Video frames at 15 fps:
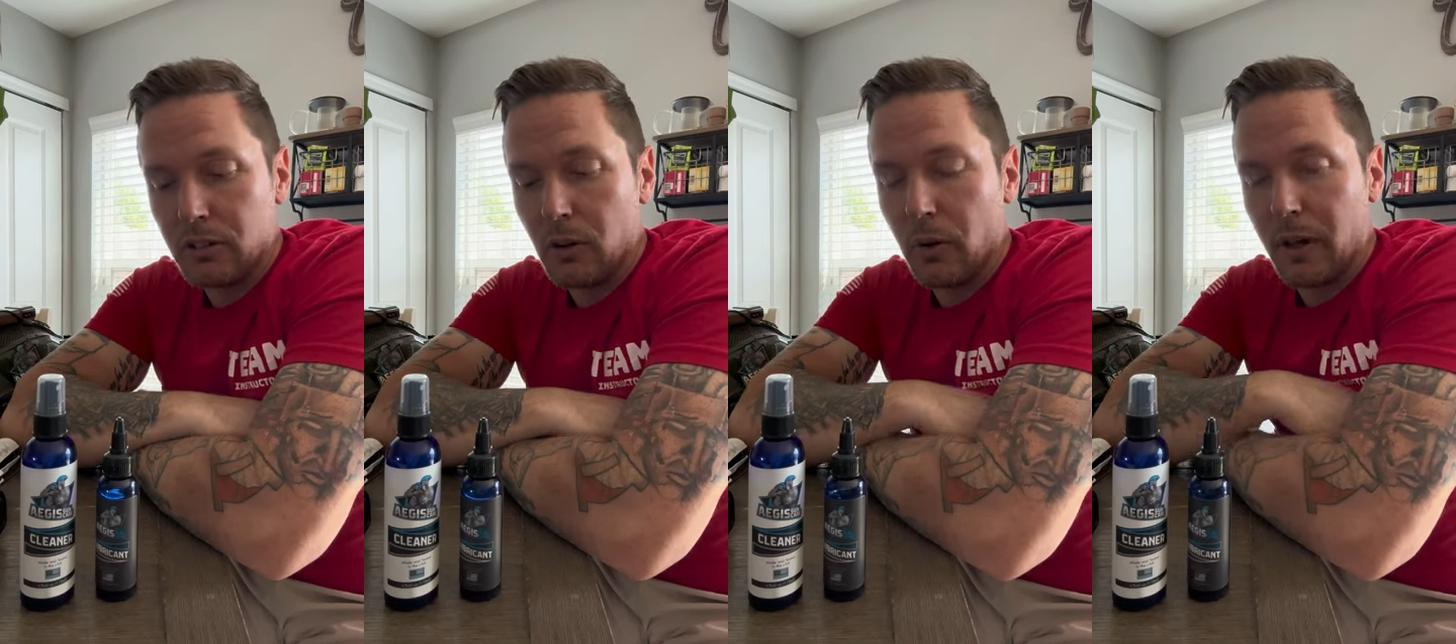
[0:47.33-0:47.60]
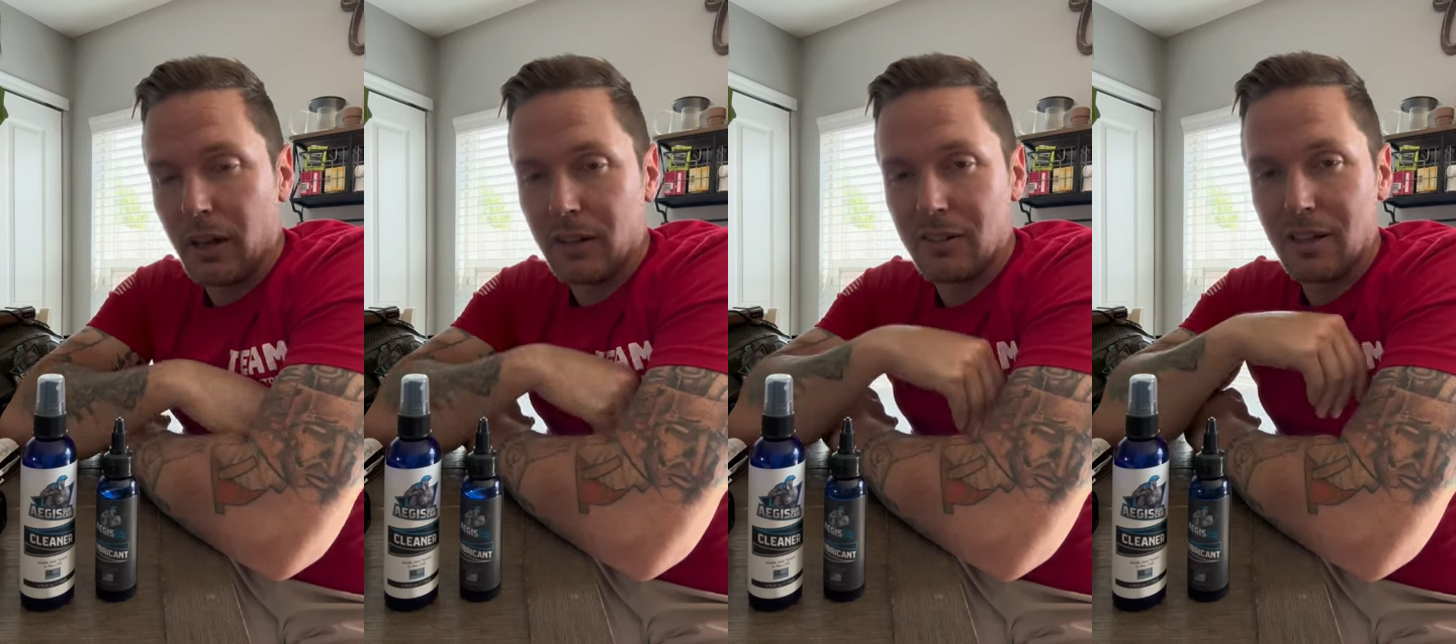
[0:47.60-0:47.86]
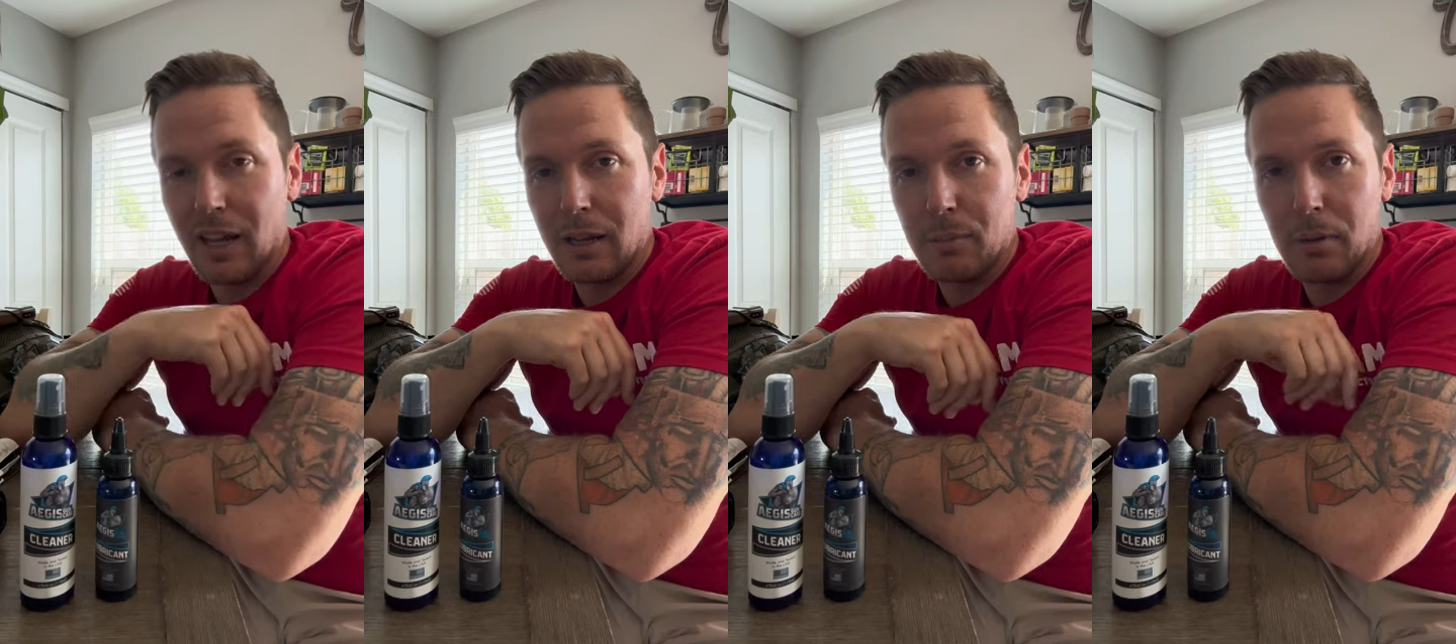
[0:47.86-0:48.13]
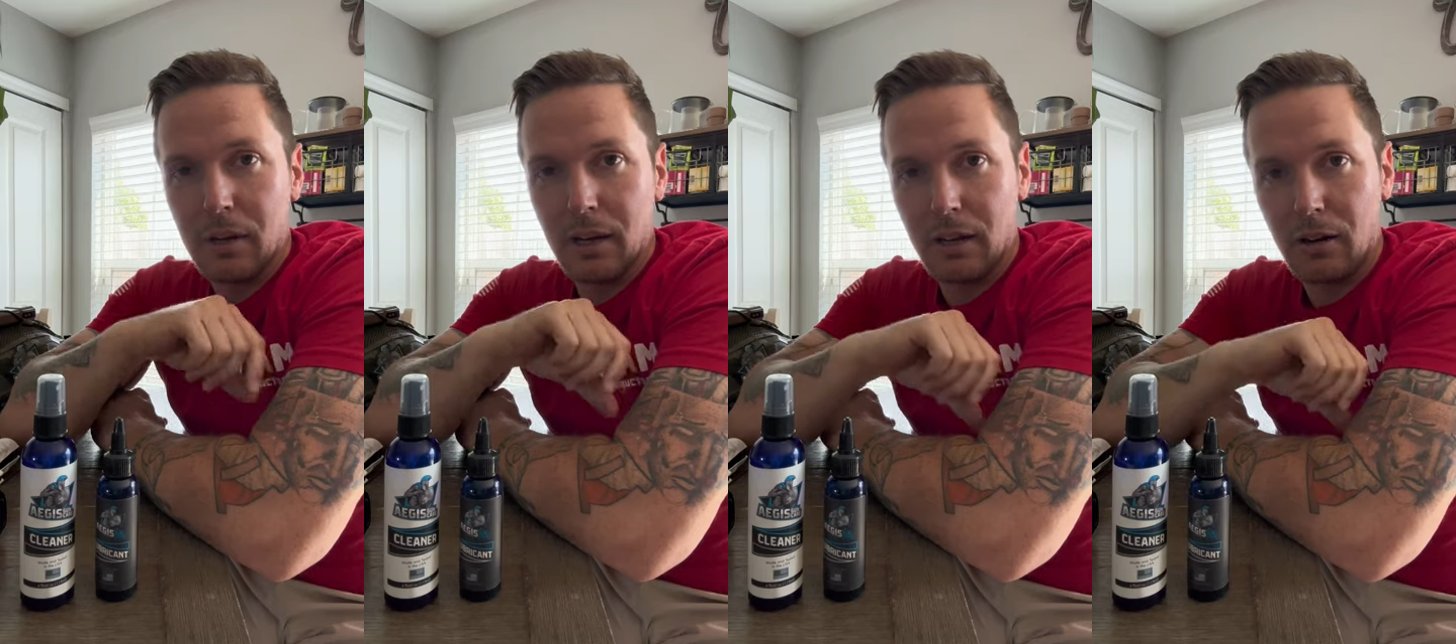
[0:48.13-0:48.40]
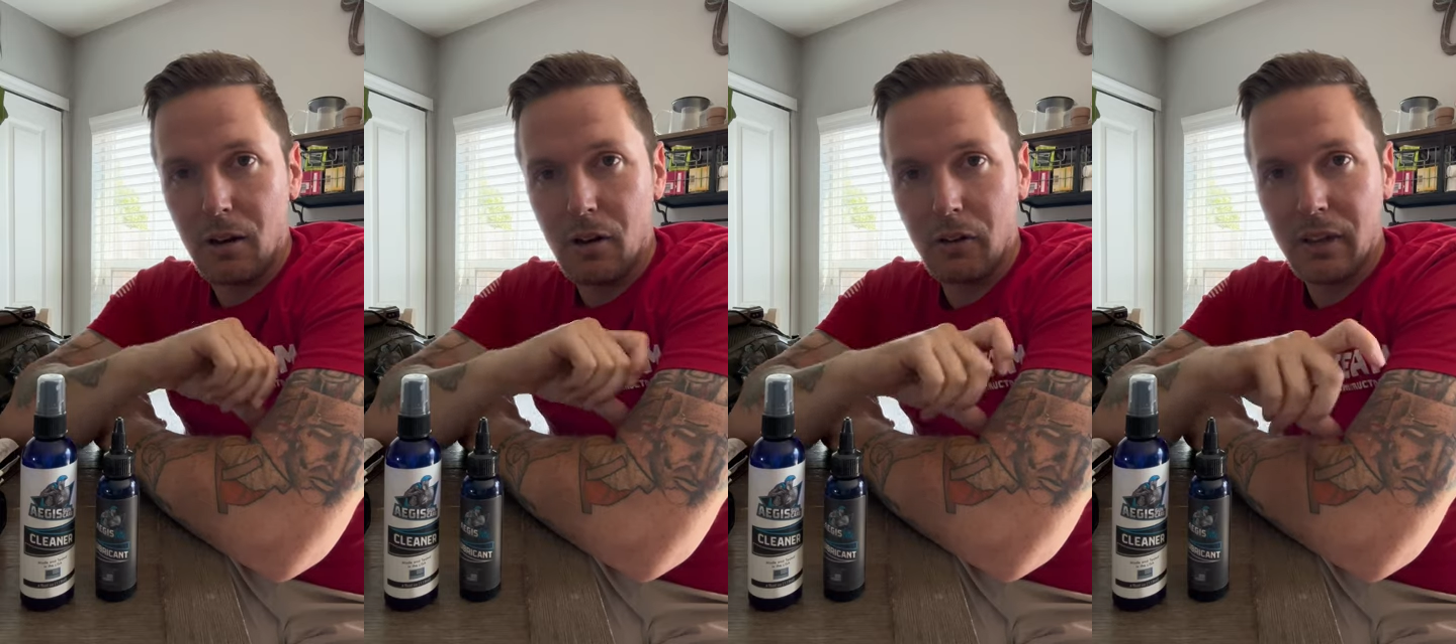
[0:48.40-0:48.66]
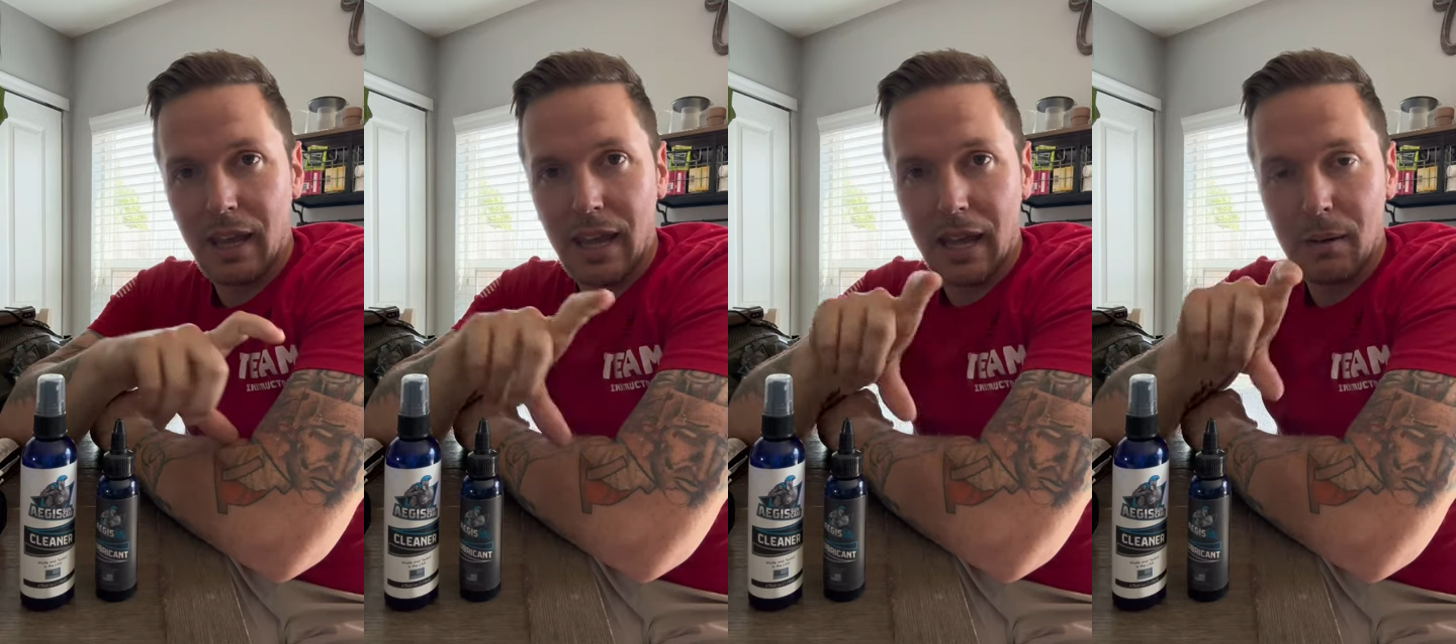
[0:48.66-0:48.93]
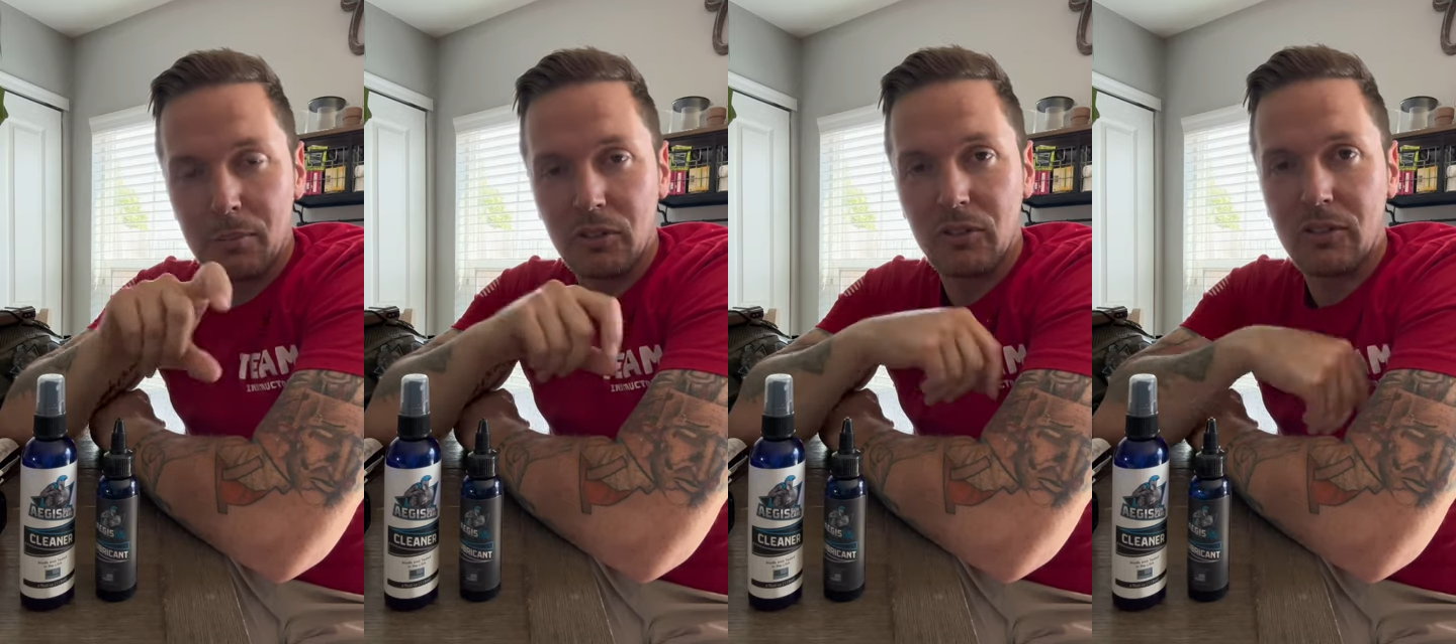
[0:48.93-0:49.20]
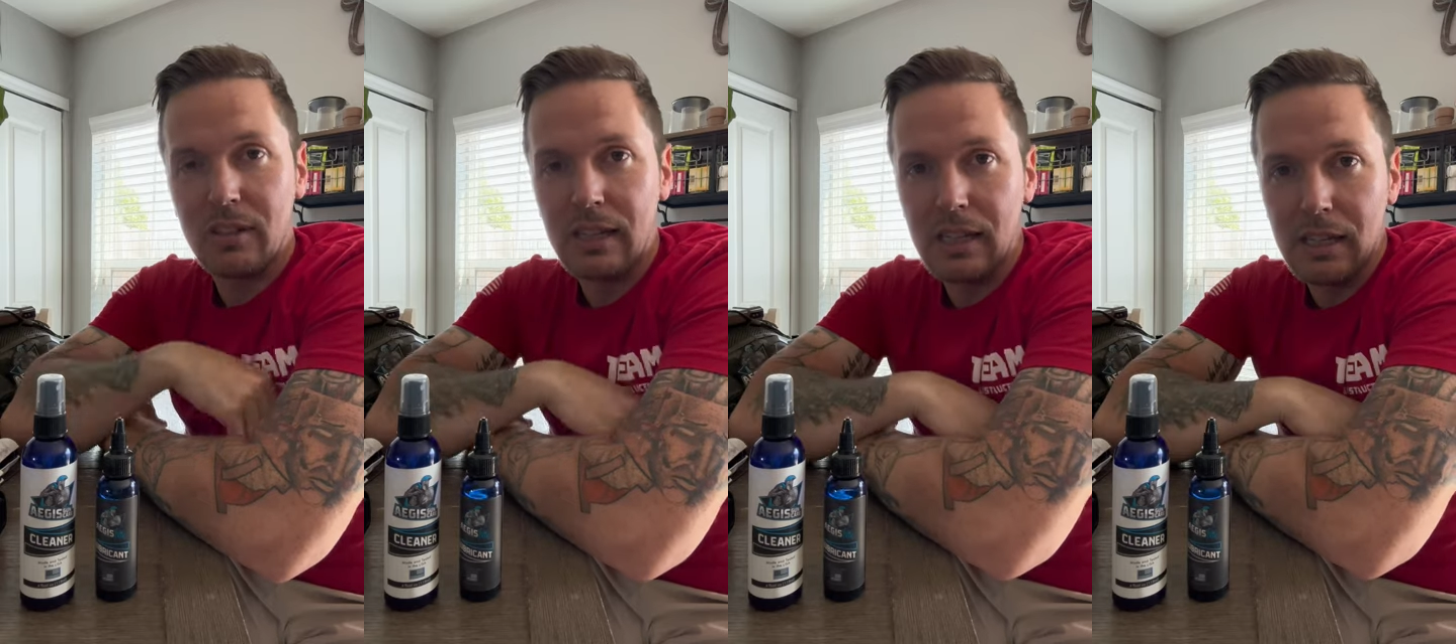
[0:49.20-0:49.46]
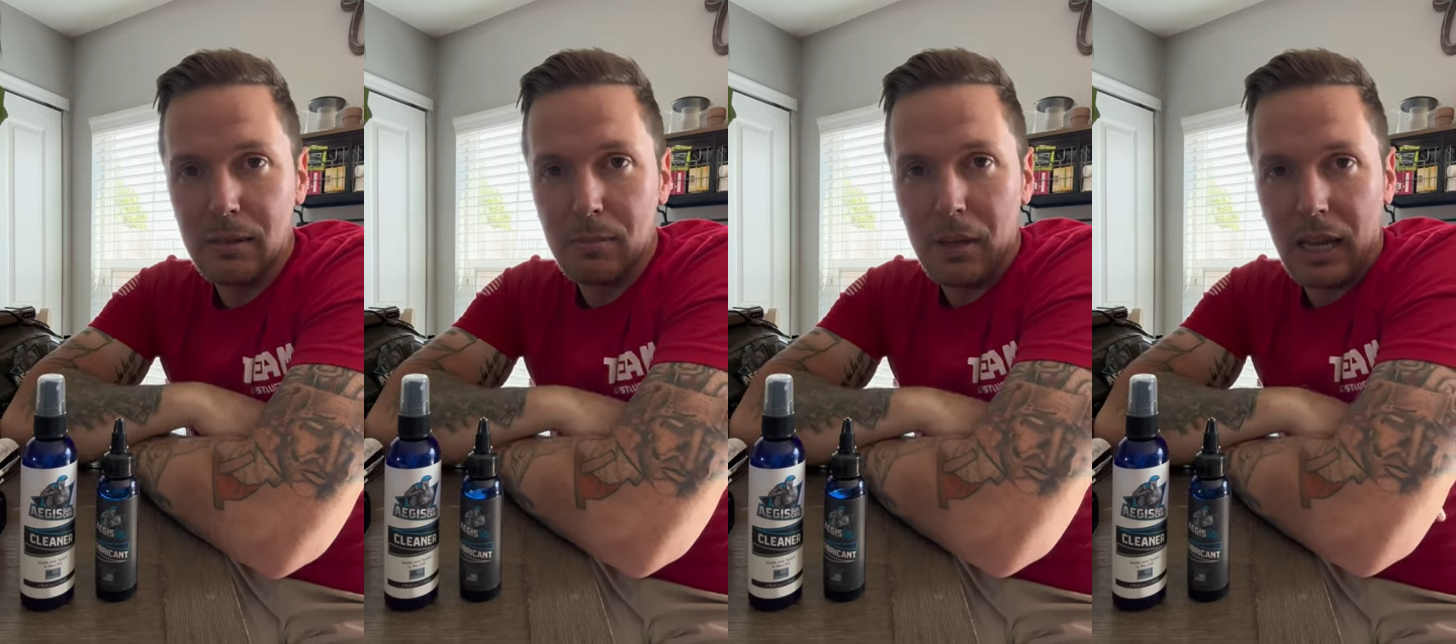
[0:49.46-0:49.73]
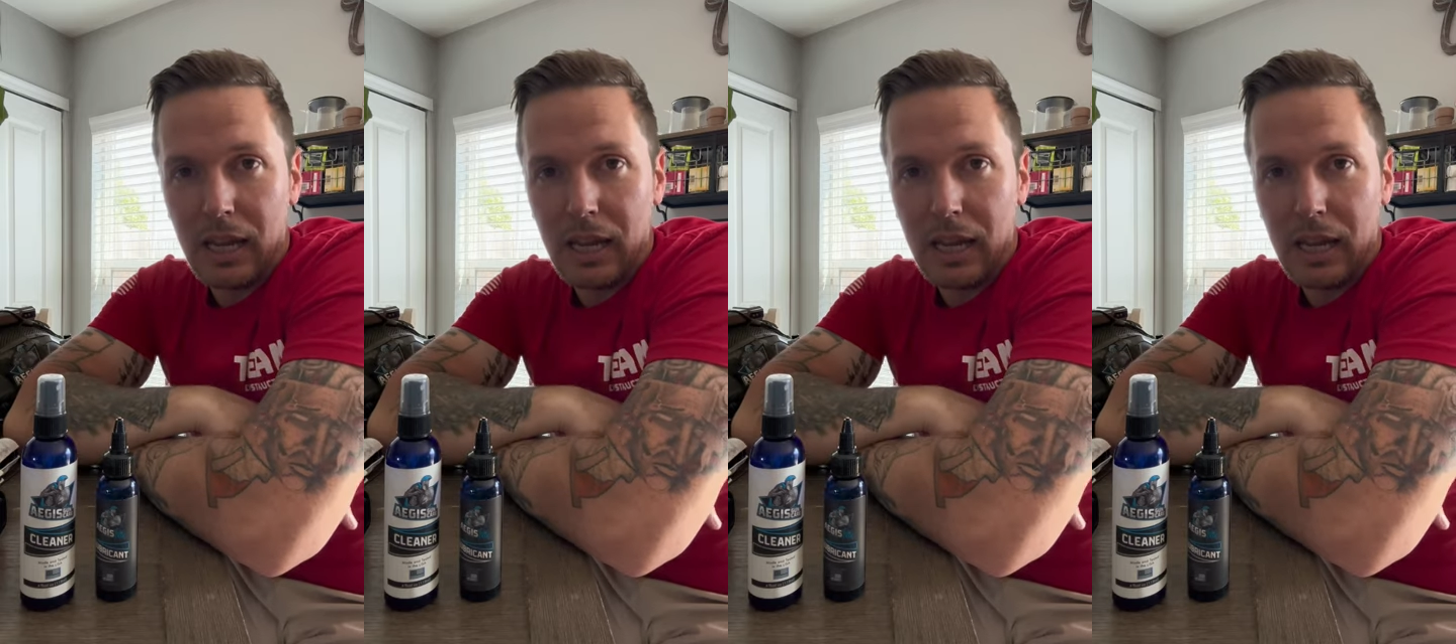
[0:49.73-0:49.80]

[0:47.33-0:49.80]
you go ahead and type in in all caps Team